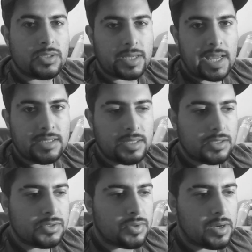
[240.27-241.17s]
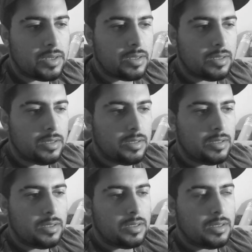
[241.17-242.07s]
like 18 inches, right?
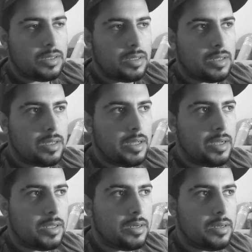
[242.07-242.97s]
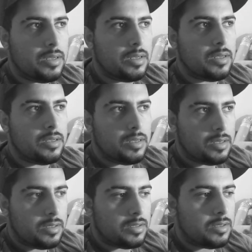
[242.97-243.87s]
And
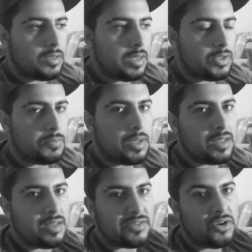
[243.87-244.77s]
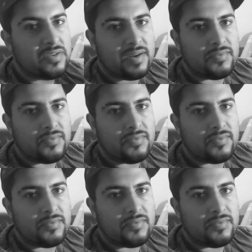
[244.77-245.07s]
you plug in like 35